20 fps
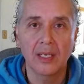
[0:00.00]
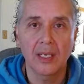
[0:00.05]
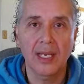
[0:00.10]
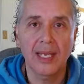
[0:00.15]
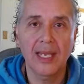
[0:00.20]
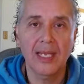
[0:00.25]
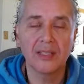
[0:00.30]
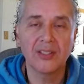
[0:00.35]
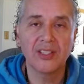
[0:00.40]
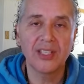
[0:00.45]

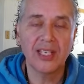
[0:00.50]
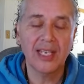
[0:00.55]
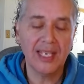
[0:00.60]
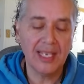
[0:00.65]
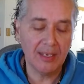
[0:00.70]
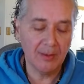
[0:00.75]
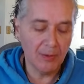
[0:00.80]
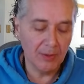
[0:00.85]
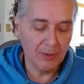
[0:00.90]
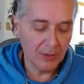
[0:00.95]
and
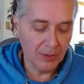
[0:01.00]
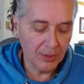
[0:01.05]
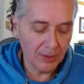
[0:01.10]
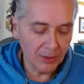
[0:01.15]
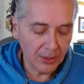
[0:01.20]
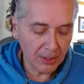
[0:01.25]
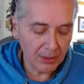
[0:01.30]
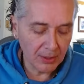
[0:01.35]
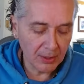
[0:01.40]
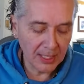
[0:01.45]
say
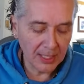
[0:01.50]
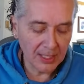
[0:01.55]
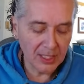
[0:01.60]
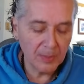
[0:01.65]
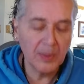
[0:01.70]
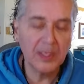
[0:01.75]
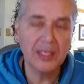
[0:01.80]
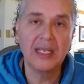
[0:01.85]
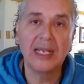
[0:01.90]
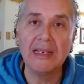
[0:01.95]
there has
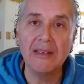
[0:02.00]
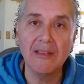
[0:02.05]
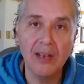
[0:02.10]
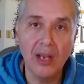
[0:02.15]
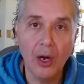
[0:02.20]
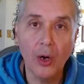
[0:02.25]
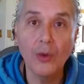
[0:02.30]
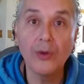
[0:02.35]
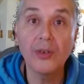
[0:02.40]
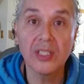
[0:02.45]
been a
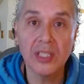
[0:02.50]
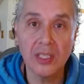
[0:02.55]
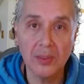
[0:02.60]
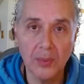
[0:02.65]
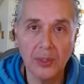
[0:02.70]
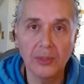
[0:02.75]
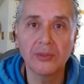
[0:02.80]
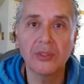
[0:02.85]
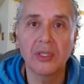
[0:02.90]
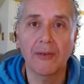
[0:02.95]

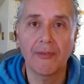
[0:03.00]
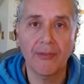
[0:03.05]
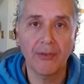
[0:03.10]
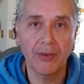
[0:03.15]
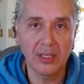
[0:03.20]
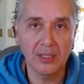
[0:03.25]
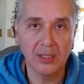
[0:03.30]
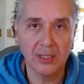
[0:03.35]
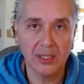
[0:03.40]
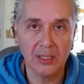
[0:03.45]
noticeable
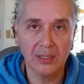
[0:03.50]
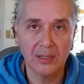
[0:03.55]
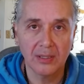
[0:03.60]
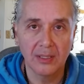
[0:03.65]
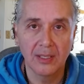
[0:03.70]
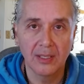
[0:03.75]
difference